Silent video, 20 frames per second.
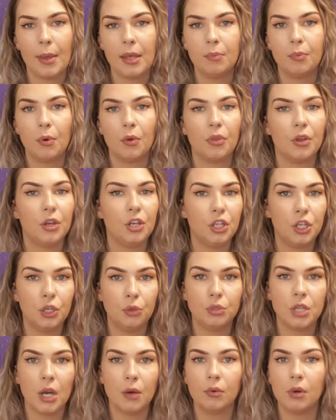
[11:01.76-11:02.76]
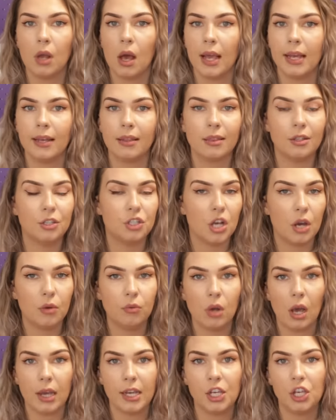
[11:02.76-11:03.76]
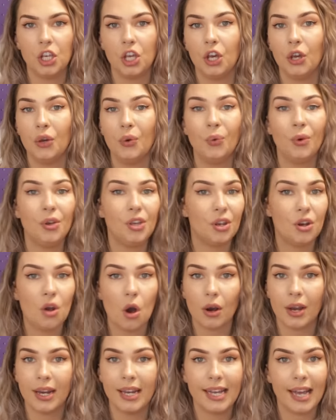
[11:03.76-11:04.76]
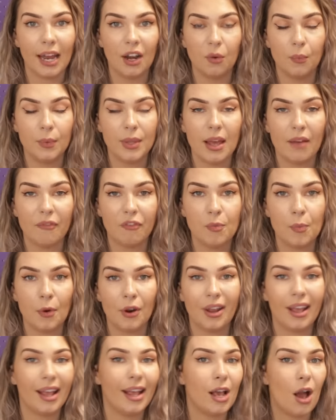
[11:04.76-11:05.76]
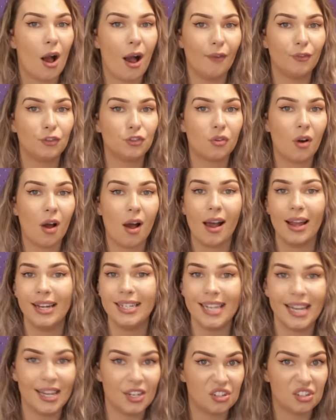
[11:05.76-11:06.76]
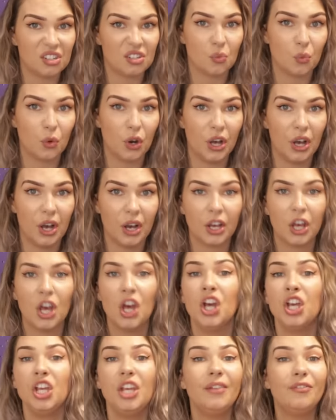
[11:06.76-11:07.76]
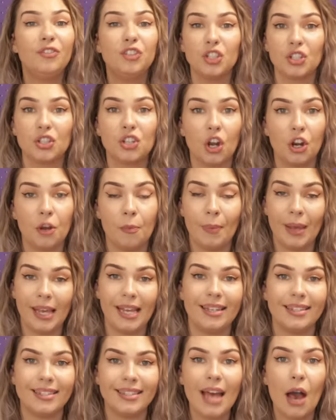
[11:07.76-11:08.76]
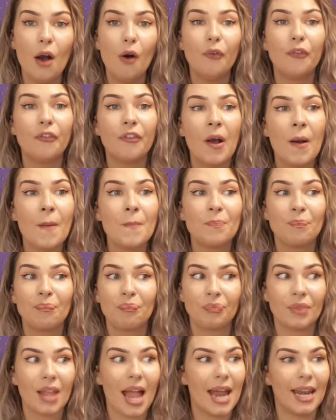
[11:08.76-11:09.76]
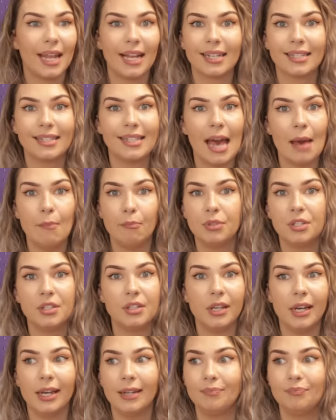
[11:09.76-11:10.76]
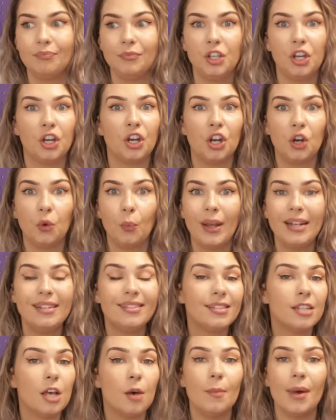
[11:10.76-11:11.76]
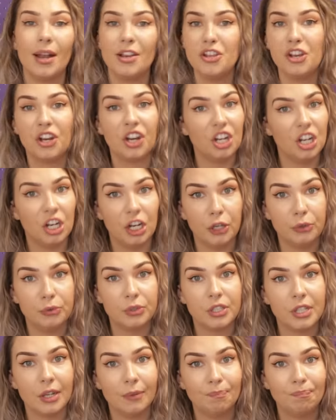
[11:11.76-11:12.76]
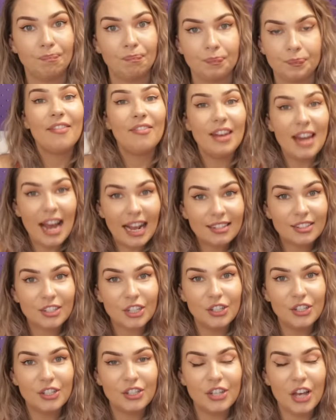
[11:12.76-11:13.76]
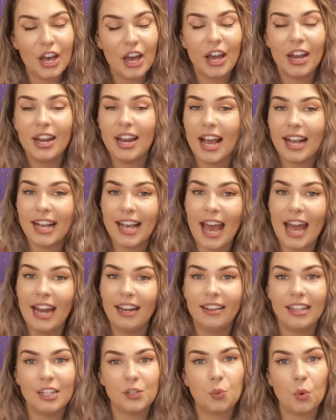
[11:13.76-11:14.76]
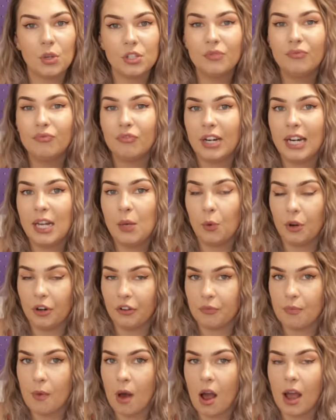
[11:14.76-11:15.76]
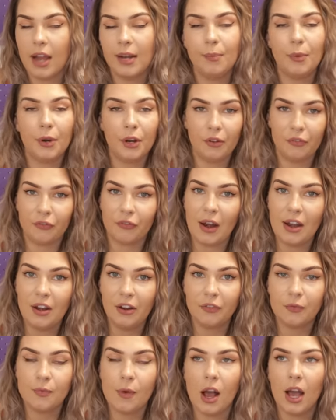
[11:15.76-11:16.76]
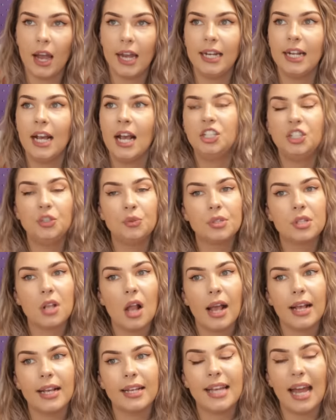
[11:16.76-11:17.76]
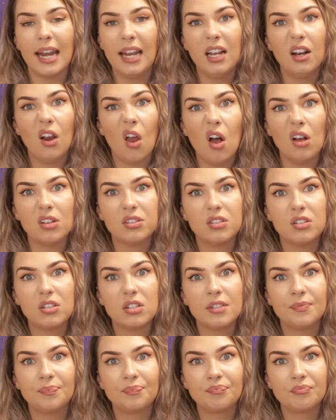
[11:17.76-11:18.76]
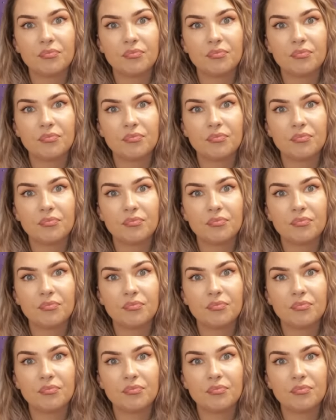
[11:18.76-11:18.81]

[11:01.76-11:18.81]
people that you don't like that don't like you. You're not going to get on with everybody. I've tried. It doesn't work. You've just got to be yourself and accept that you're going to win some and you're going to lose some. The next concern, again, this wasn't really one of mine, but a friend of mine, and she was like, getting lost.